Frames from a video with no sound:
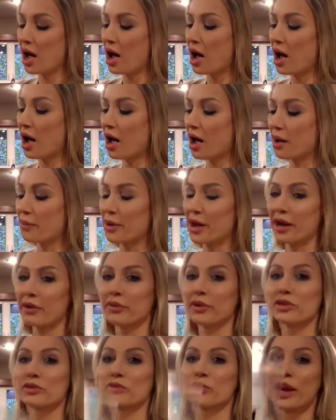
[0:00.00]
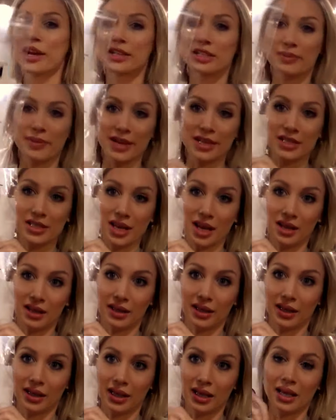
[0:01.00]
I went right to my
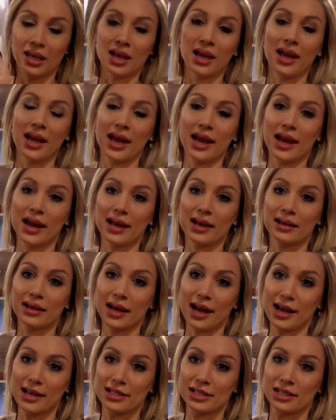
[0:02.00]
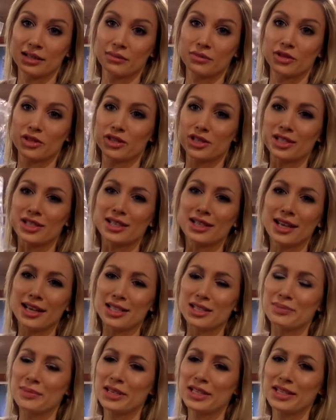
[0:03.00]
deli and asked them to just
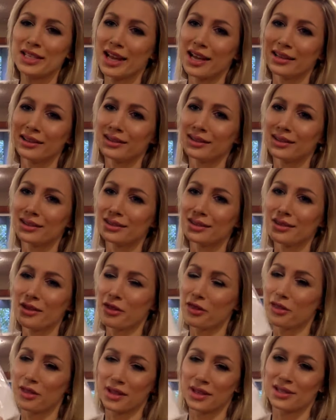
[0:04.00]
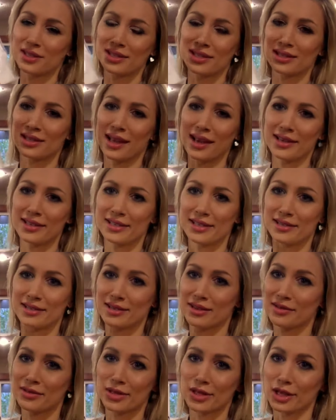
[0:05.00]
slice me 10 little thin slices
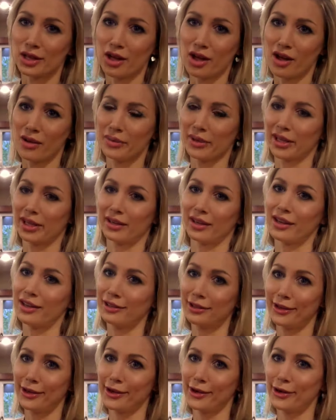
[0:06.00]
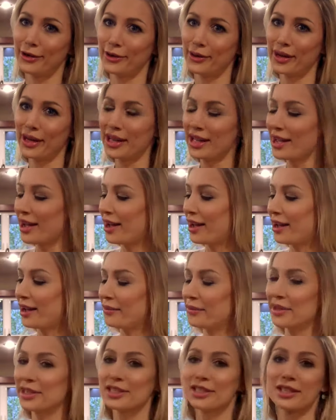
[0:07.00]
of salami. Hello.
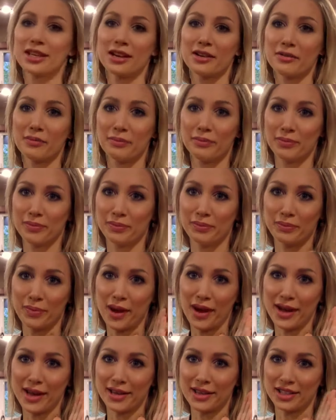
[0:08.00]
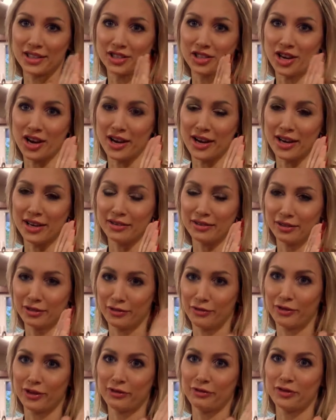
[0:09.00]
Instead of buying the giant
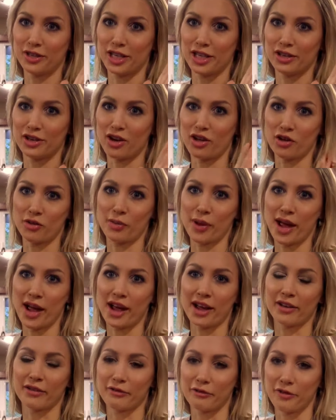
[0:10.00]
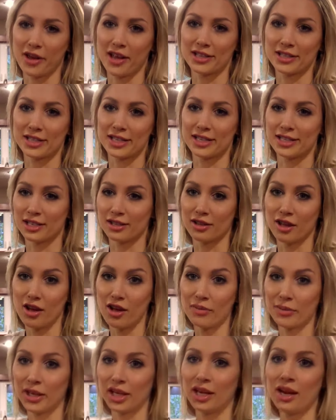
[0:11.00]
$15 pack of fancy
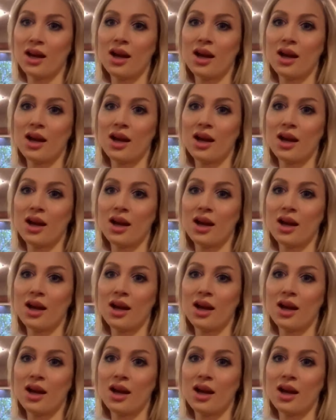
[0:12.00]
salami,